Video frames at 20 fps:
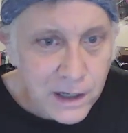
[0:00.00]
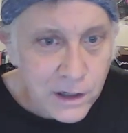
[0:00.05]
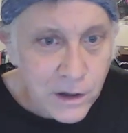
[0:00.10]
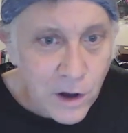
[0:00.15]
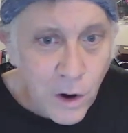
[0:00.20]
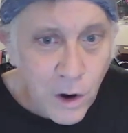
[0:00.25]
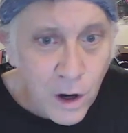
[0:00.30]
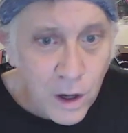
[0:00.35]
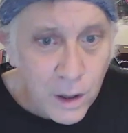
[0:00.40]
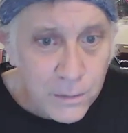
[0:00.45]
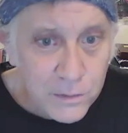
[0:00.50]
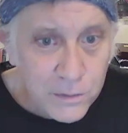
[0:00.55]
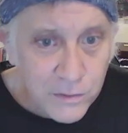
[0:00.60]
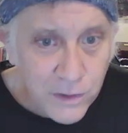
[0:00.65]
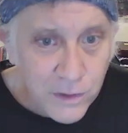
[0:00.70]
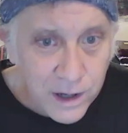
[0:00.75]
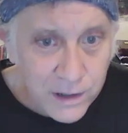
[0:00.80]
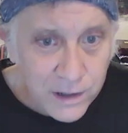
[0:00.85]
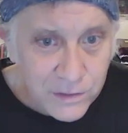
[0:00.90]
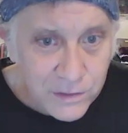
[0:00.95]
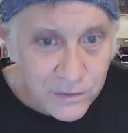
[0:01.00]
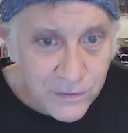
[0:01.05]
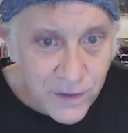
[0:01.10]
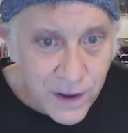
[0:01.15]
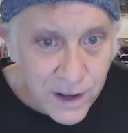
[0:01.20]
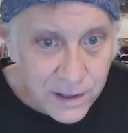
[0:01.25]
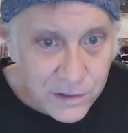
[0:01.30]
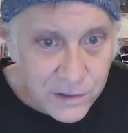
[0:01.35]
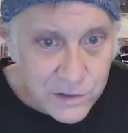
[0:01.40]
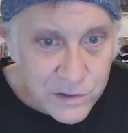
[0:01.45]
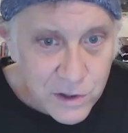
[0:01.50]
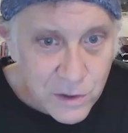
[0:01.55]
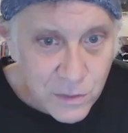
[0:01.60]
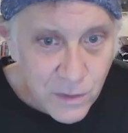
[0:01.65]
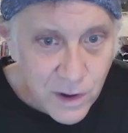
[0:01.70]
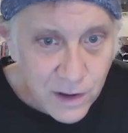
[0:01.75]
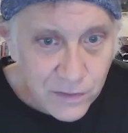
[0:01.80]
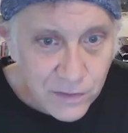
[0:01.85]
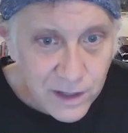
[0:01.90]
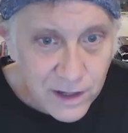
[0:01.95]
like an arms race
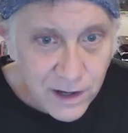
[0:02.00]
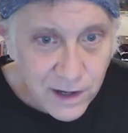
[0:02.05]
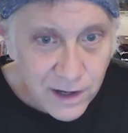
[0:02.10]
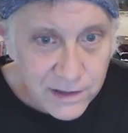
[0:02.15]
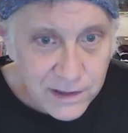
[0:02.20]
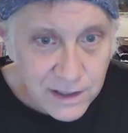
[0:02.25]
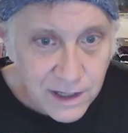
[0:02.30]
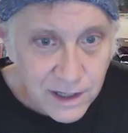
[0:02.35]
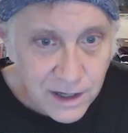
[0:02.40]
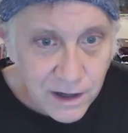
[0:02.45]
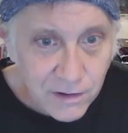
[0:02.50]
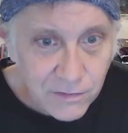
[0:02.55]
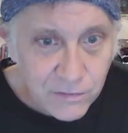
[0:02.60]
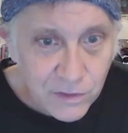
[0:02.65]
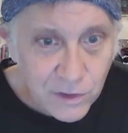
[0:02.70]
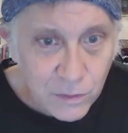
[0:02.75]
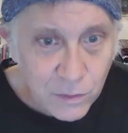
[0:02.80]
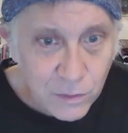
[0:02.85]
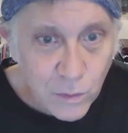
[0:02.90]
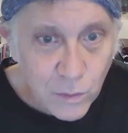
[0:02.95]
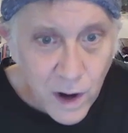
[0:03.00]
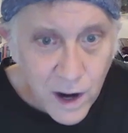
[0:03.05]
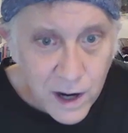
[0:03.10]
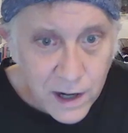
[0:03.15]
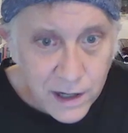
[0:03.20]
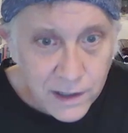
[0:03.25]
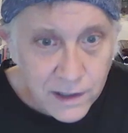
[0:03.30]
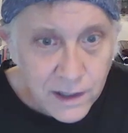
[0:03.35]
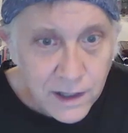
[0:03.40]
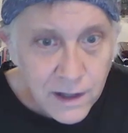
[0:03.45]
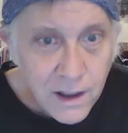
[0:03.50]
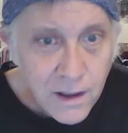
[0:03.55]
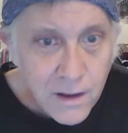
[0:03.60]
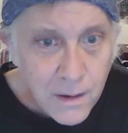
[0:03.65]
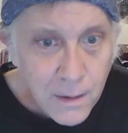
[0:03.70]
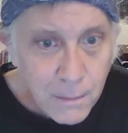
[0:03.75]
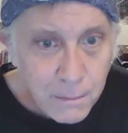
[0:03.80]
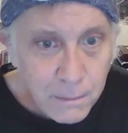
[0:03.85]
fetish around the idea of the right